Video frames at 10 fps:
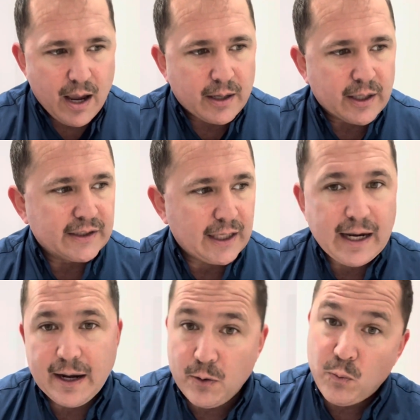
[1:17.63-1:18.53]
because
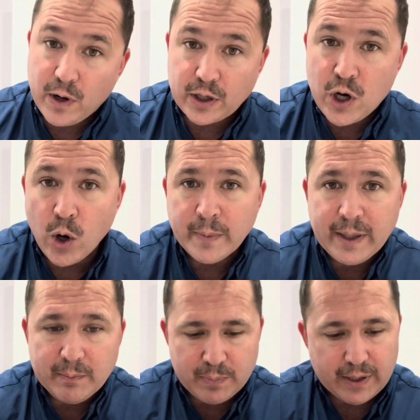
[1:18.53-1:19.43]
I want to comb
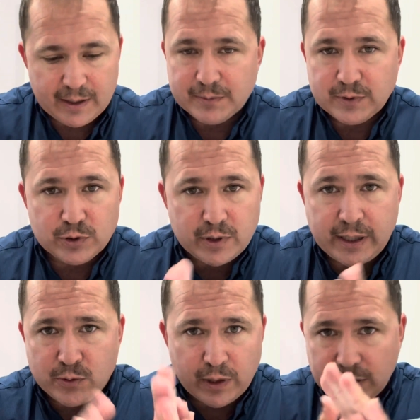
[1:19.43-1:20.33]
it, but I'm gonna do a
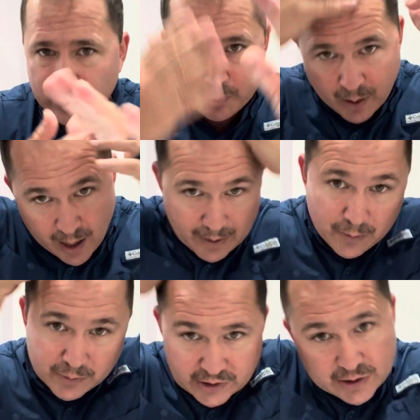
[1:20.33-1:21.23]
quick little pomade,
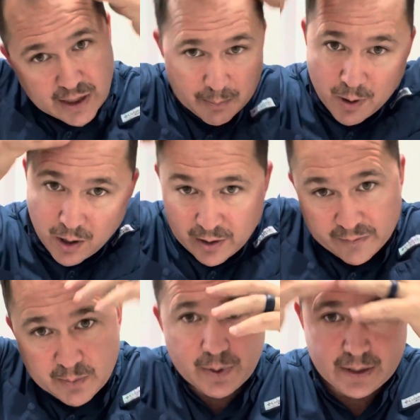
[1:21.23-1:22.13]
which is not part of
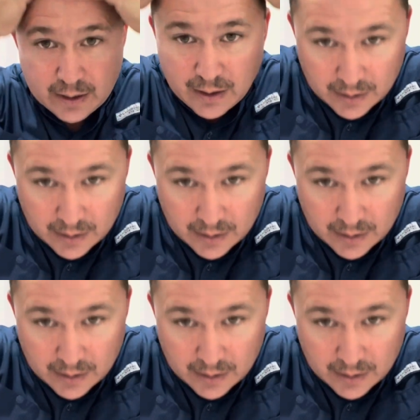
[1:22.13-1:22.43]
it, but